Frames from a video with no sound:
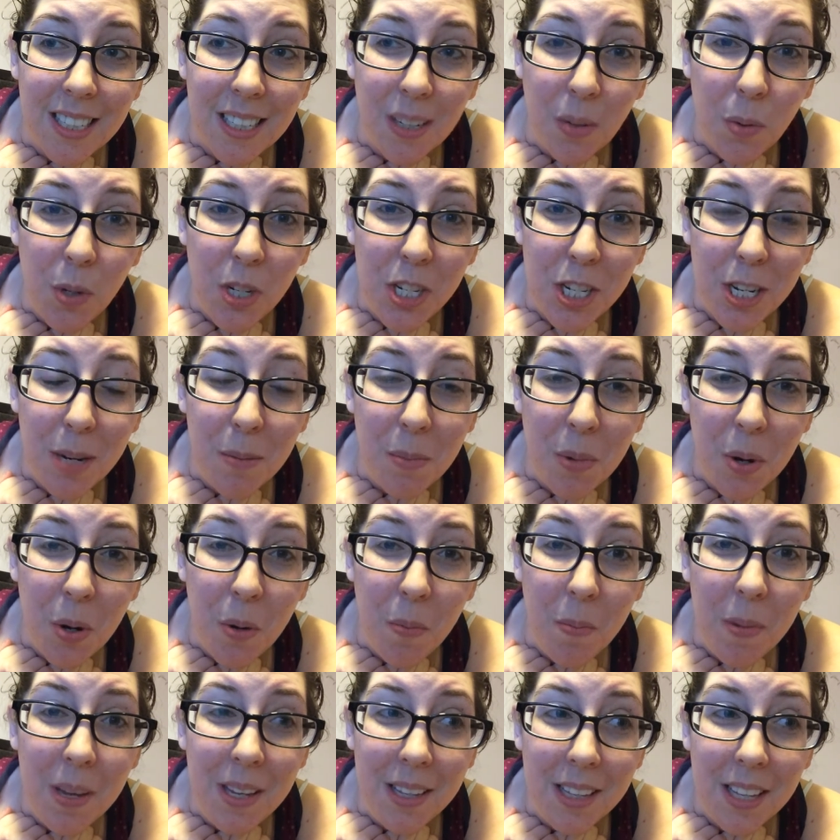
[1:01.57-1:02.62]
which I'm
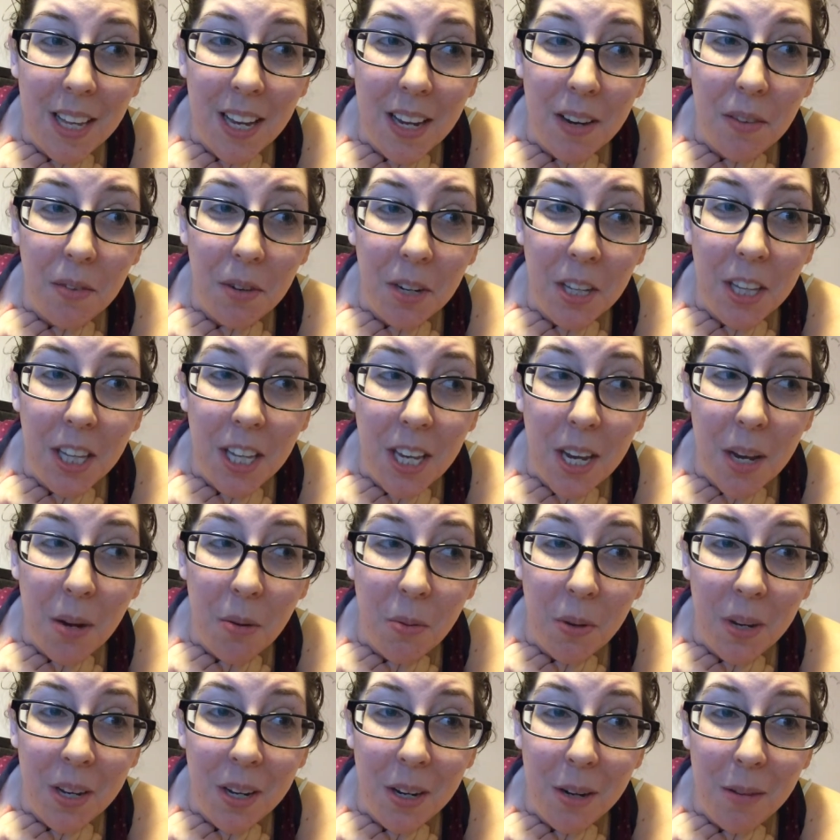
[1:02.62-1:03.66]
hoping that really I
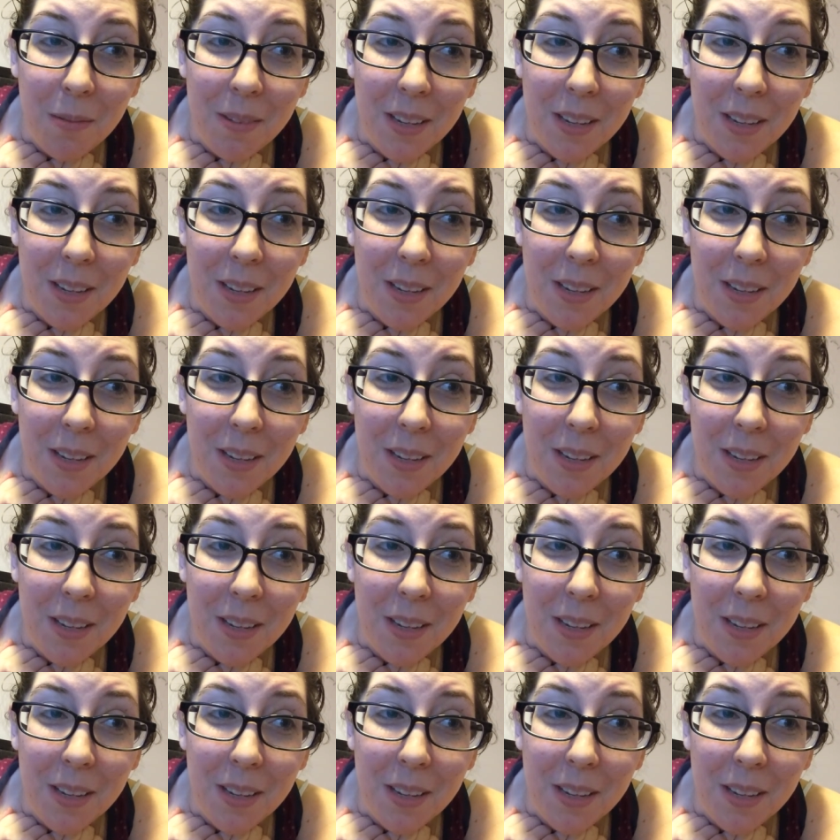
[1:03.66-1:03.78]
will,